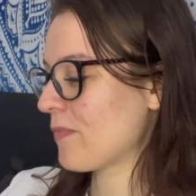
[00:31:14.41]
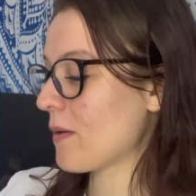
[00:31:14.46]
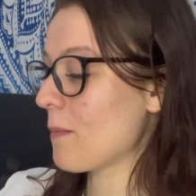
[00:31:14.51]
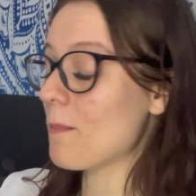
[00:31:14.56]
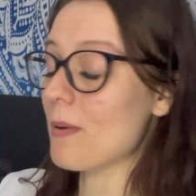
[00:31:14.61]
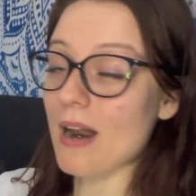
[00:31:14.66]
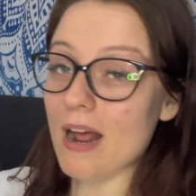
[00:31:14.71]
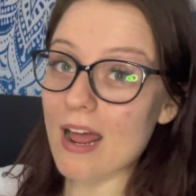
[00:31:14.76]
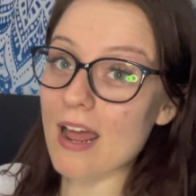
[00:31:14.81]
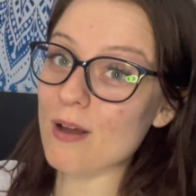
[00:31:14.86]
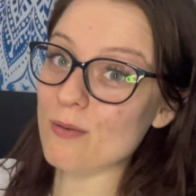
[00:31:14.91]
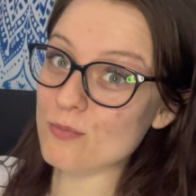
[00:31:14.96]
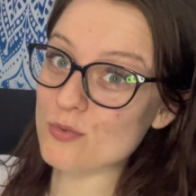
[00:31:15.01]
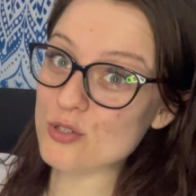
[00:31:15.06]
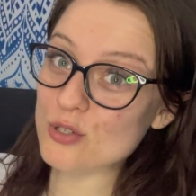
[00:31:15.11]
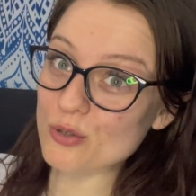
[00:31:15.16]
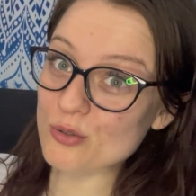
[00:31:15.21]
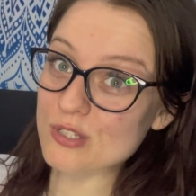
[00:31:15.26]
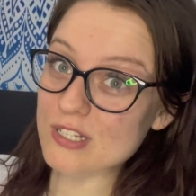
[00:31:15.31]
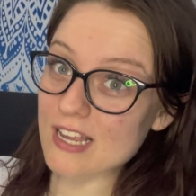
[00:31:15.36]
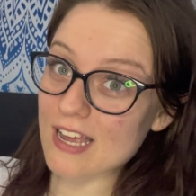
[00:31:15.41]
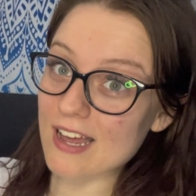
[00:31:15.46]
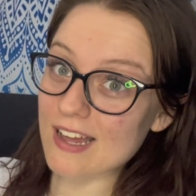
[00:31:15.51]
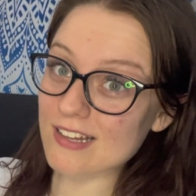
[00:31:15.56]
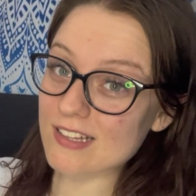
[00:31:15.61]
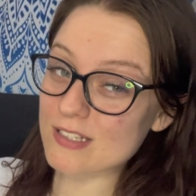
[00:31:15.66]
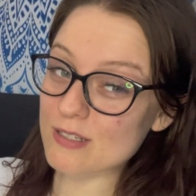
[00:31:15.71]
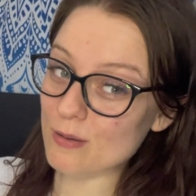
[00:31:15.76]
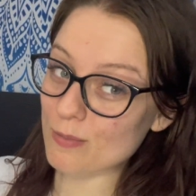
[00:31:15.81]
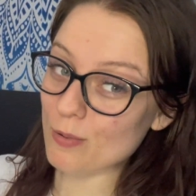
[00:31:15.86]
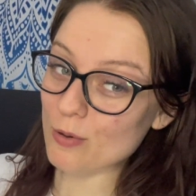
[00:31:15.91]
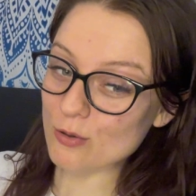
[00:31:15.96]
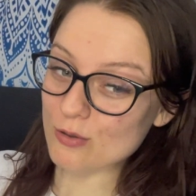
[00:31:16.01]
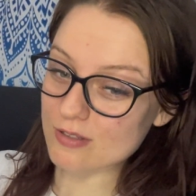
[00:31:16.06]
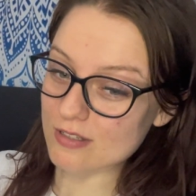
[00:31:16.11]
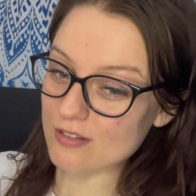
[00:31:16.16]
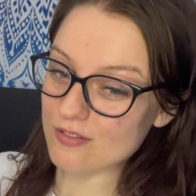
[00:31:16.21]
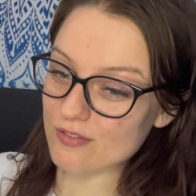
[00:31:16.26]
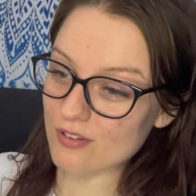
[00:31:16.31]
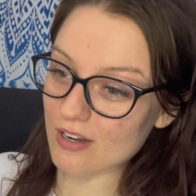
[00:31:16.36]
but I am so scared to post
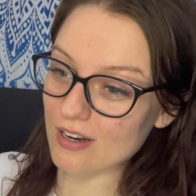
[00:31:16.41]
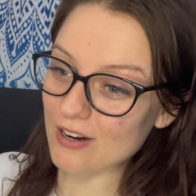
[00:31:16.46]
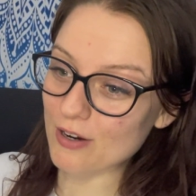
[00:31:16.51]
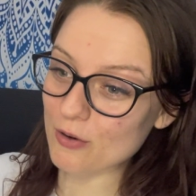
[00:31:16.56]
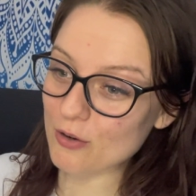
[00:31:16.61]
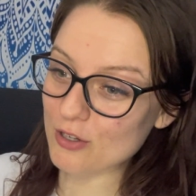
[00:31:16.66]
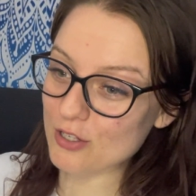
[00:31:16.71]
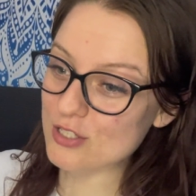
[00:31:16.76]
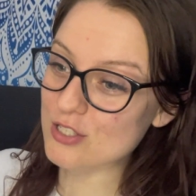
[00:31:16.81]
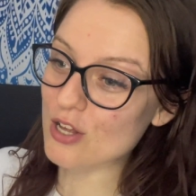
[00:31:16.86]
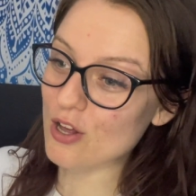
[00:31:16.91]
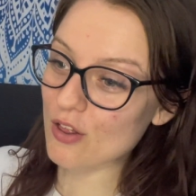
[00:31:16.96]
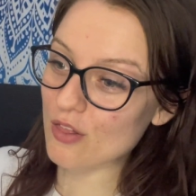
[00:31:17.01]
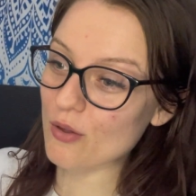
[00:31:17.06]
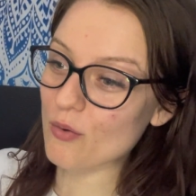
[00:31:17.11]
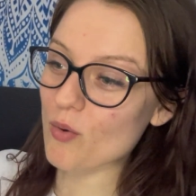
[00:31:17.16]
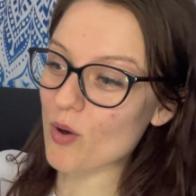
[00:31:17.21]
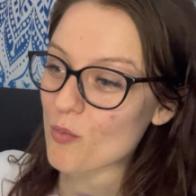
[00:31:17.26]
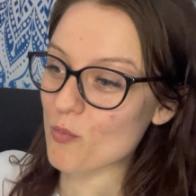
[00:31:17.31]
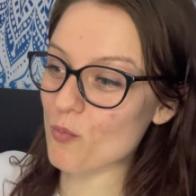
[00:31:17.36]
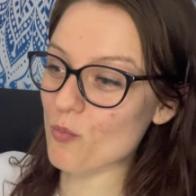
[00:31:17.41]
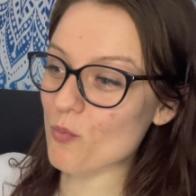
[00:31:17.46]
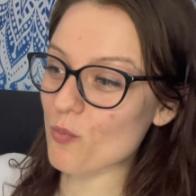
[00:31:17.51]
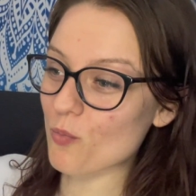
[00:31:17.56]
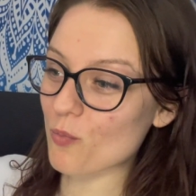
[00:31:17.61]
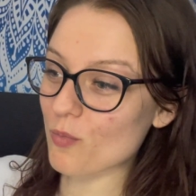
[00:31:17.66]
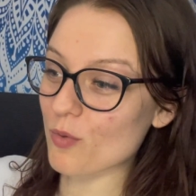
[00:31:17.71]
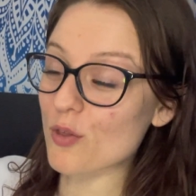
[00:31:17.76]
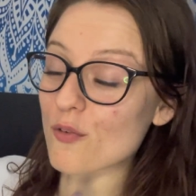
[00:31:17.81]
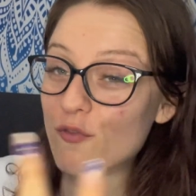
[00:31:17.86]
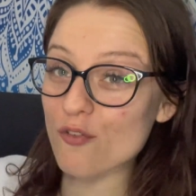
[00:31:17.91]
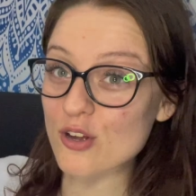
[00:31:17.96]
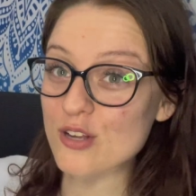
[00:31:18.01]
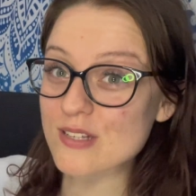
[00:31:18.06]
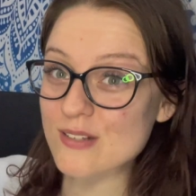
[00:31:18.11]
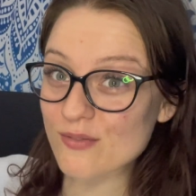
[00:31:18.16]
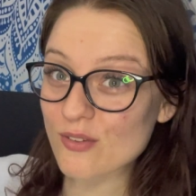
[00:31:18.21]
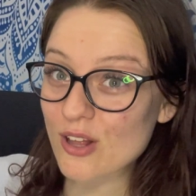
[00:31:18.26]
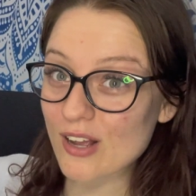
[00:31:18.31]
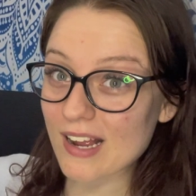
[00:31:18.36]
this video because the other one, the
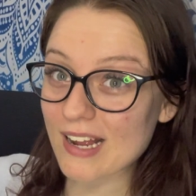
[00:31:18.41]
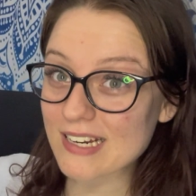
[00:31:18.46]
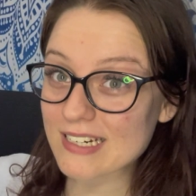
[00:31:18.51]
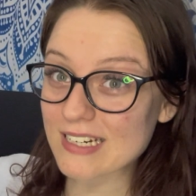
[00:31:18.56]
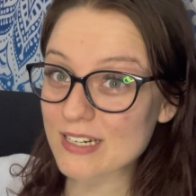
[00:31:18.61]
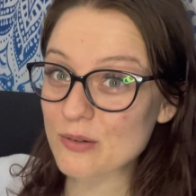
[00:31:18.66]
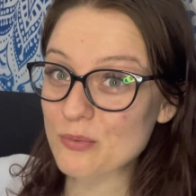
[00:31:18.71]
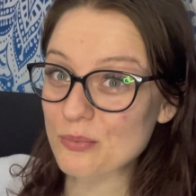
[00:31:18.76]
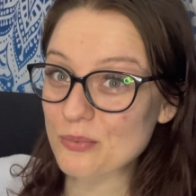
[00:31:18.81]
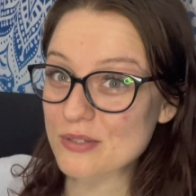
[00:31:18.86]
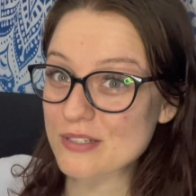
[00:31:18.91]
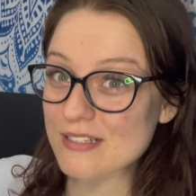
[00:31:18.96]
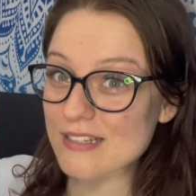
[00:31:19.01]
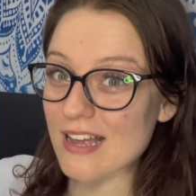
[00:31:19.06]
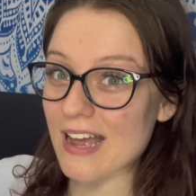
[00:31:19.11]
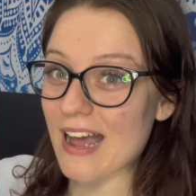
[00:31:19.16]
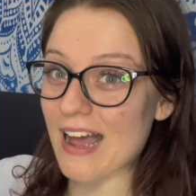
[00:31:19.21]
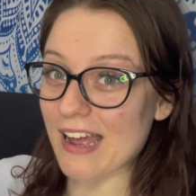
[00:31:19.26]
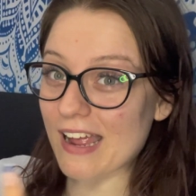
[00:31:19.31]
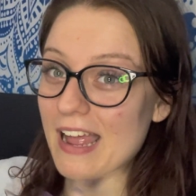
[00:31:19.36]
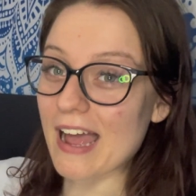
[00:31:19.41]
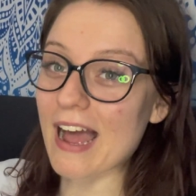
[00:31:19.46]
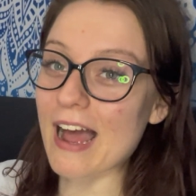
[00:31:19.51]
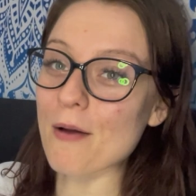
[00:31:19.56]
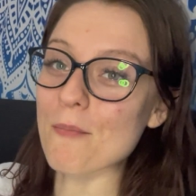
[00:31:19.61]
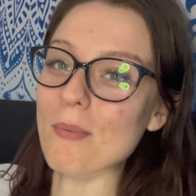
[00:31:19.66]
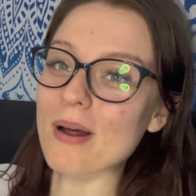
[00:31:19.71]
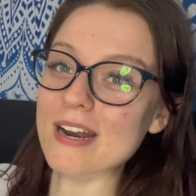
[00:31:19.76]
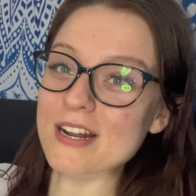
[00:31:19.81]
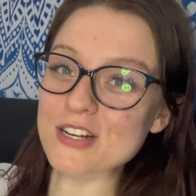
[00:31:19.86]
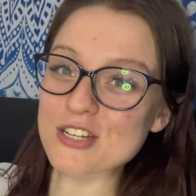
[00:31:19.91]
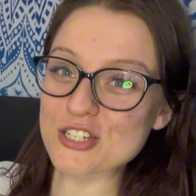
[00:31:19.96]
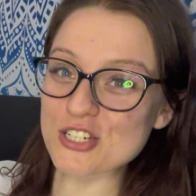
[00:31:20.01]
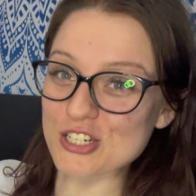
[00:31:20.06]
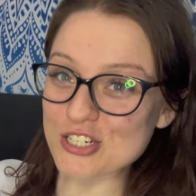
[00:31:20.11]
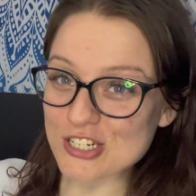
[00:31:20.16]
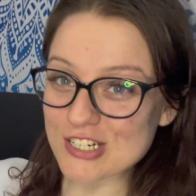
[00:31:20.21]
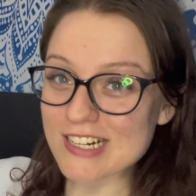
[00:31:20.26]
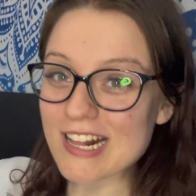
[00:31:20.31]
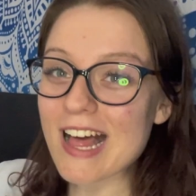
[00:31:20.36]
first vlog I did was, I managed to
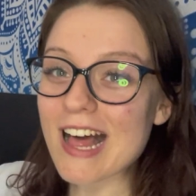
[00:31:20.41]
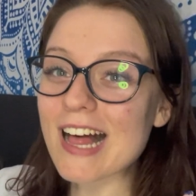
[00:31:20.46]
just